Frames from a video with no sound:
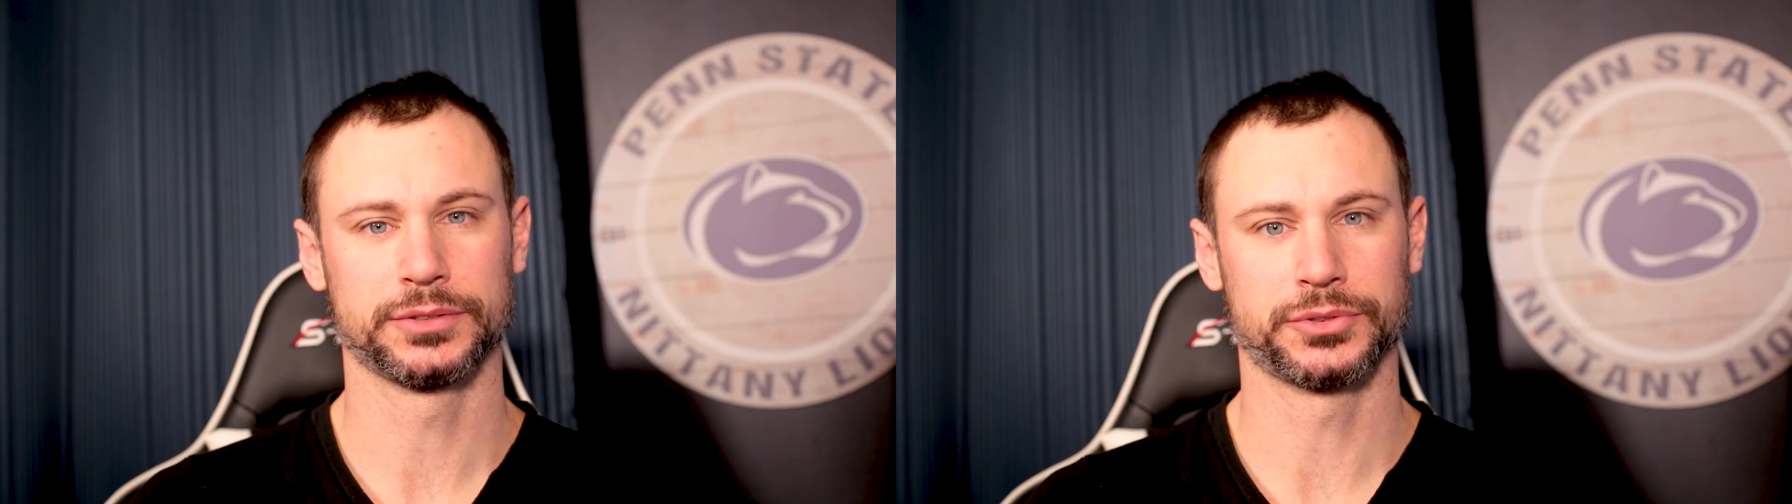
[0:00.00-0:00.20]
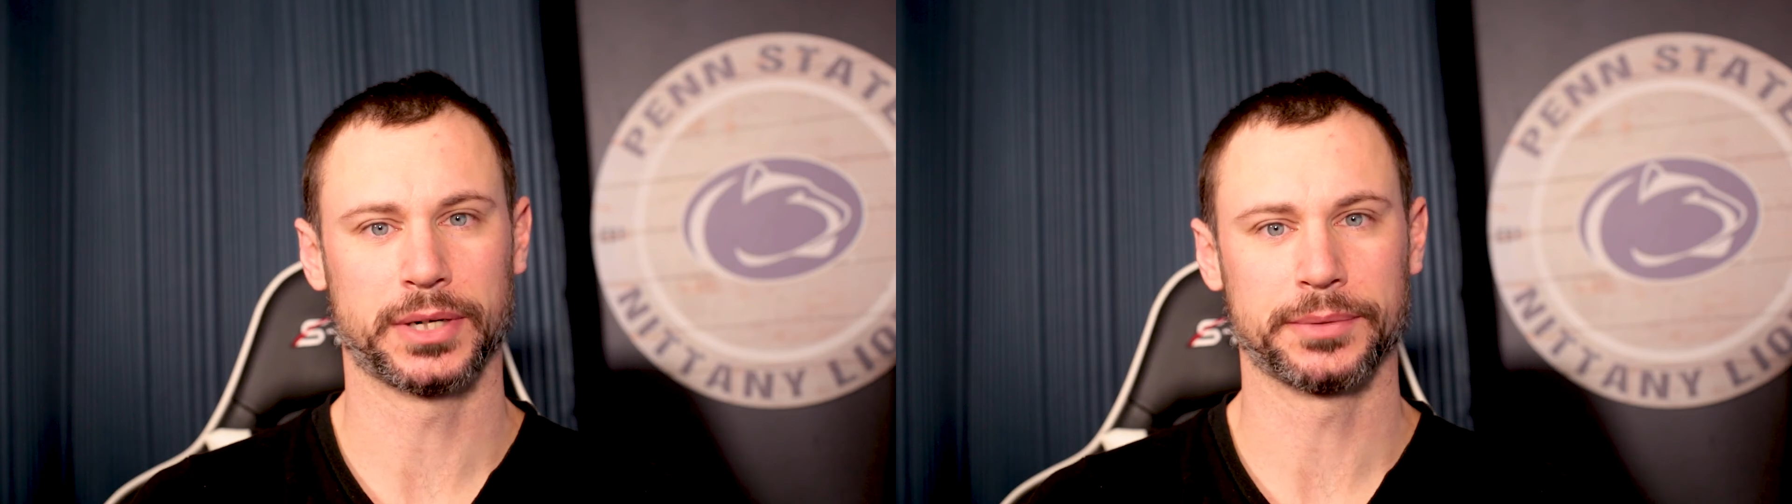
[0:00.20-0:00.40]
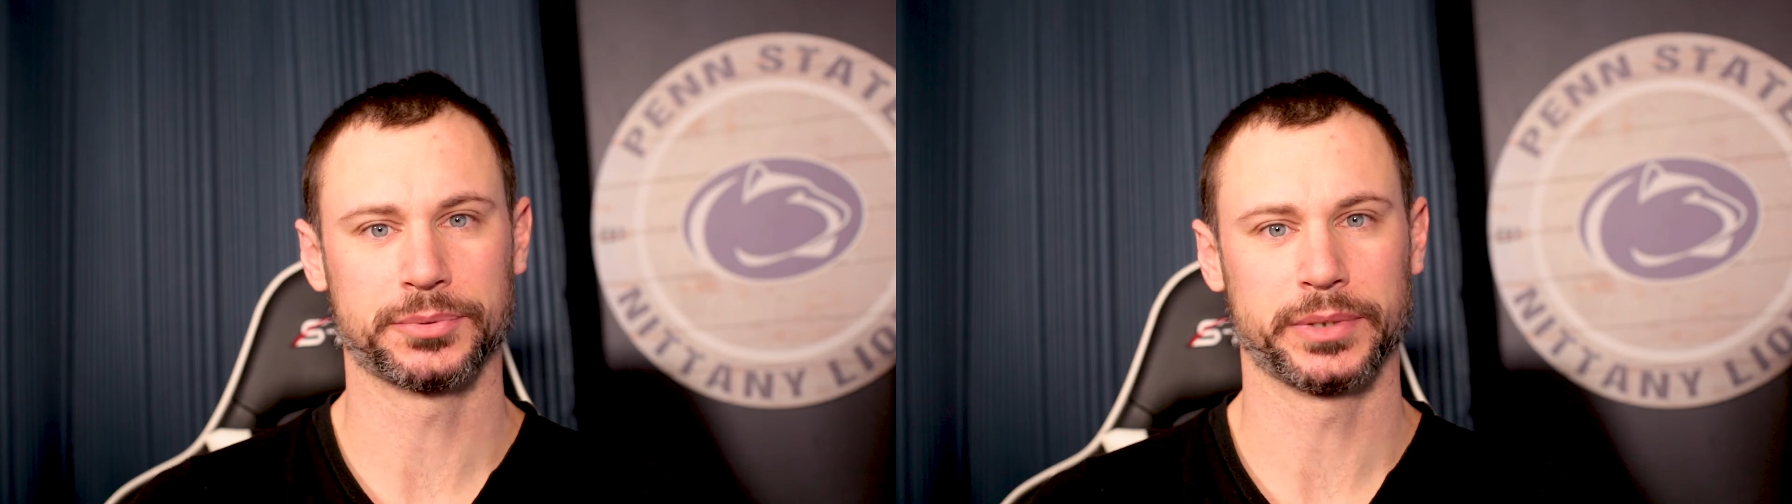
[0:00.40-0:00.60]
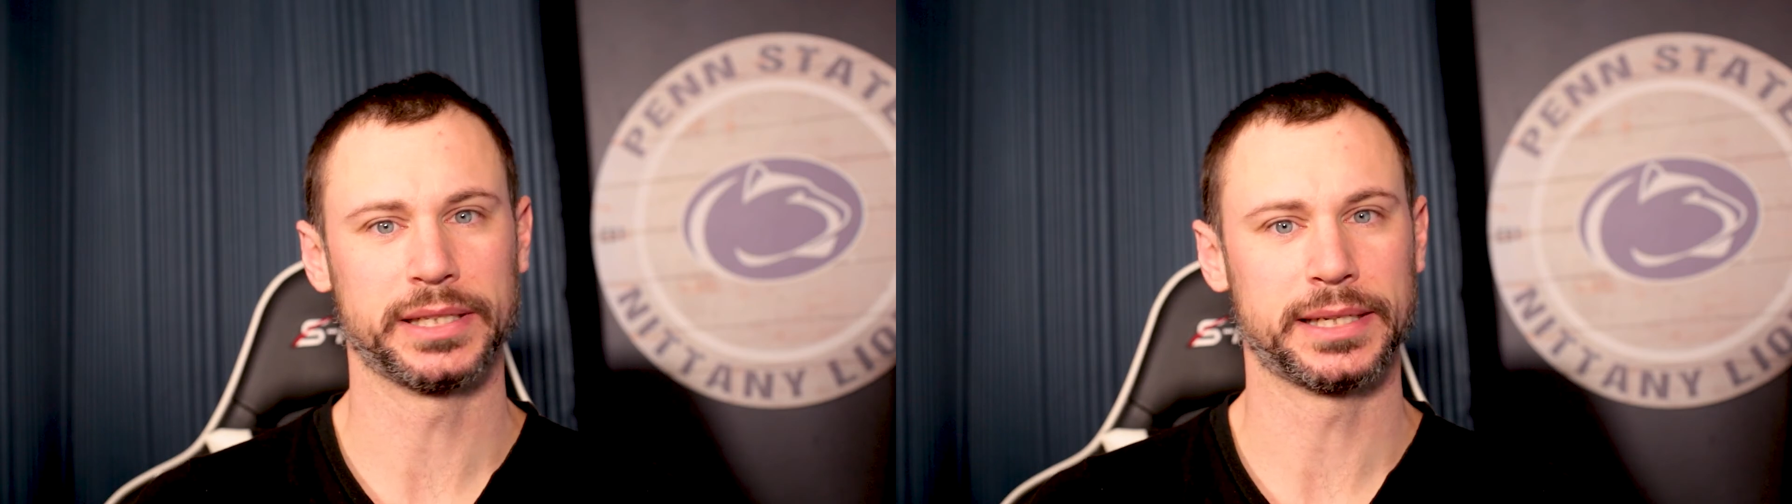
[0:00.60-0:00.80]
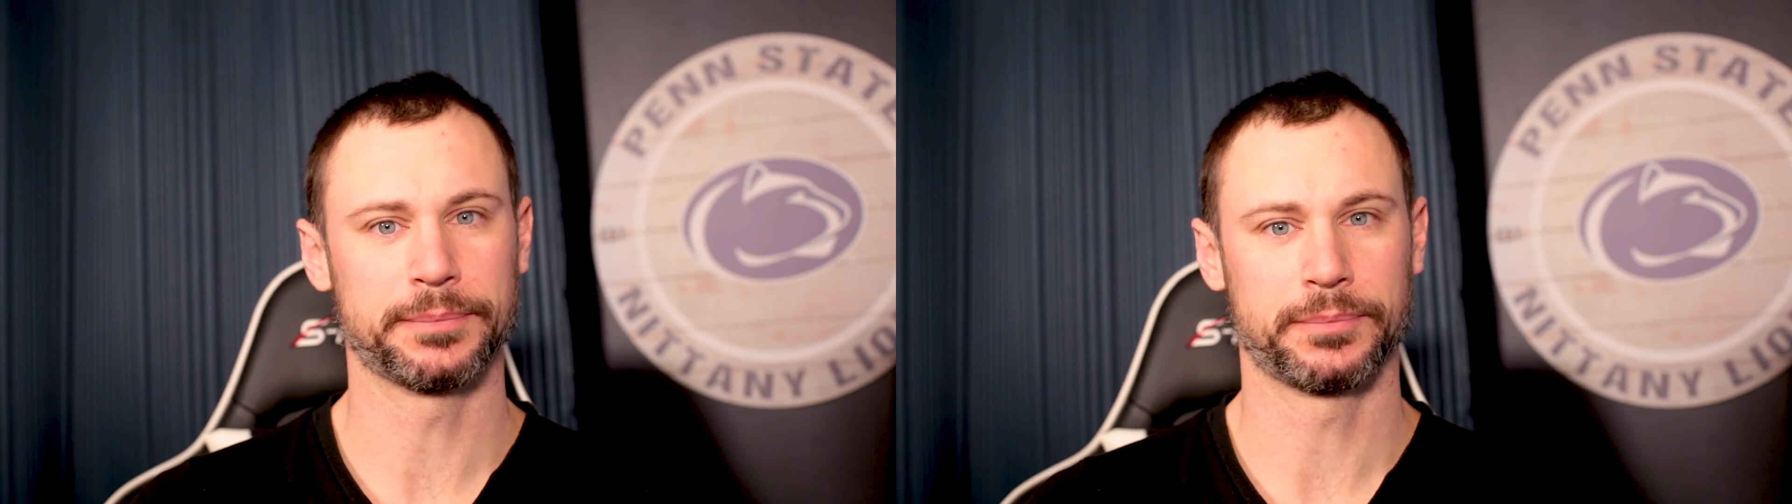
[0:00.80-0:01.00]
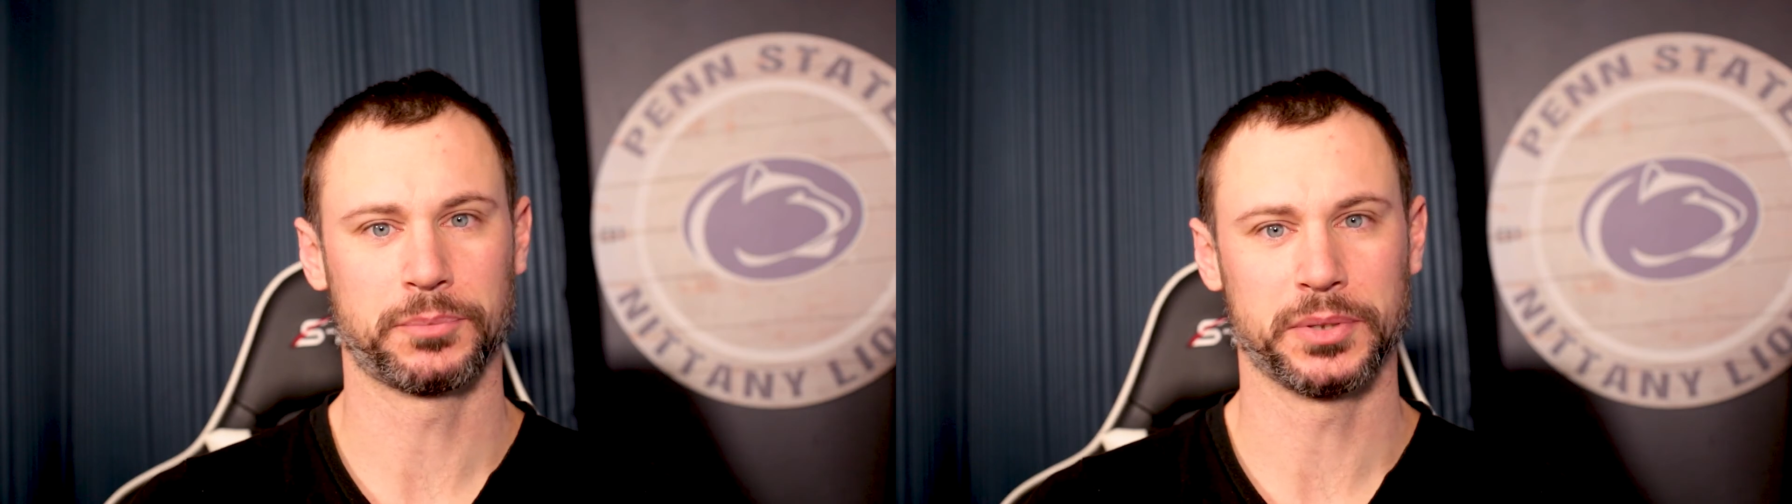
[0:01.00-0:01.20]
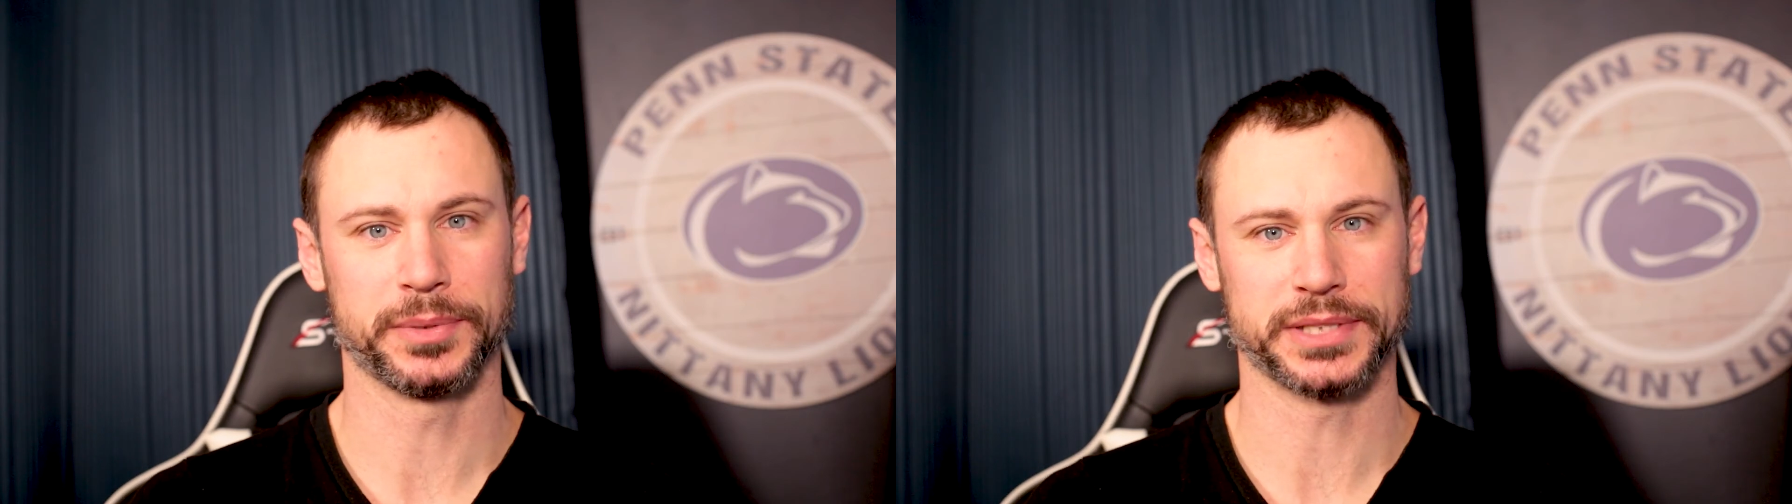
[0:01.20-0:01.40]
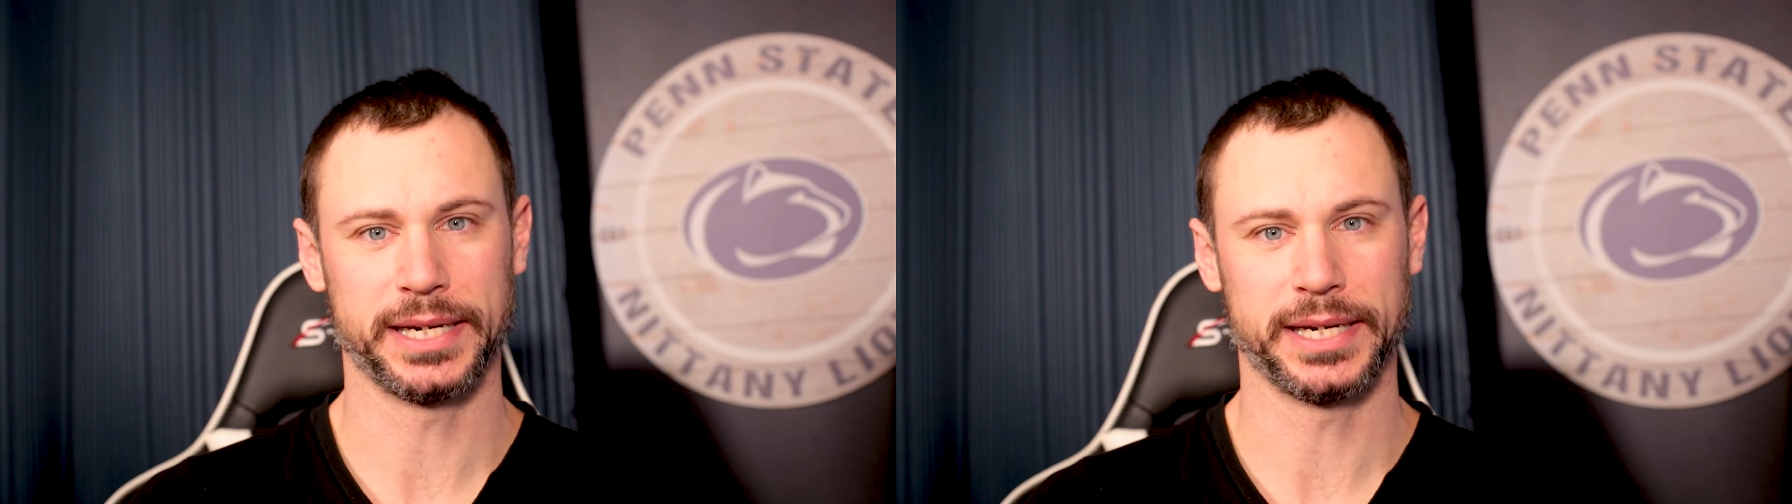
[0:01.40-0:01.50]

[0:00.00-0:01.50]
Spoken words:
drops where they get pretty much